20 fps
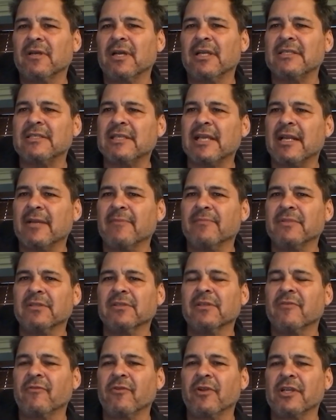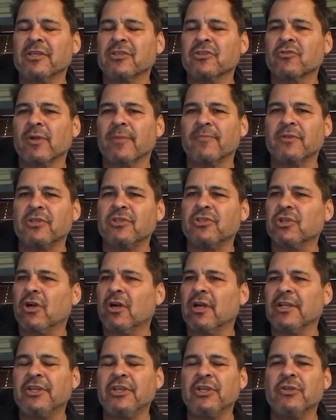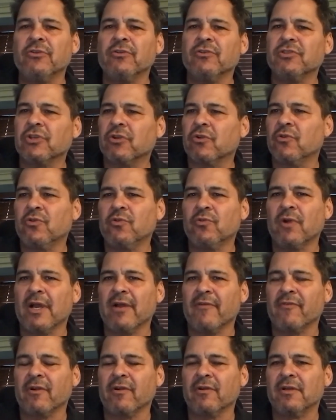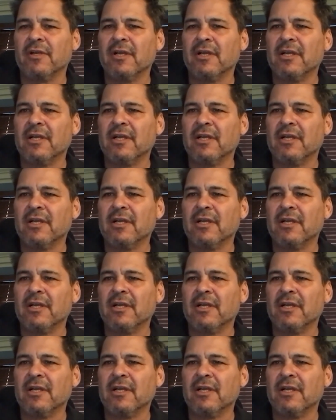I said, I'm delivering a script to John Hughes or whoever.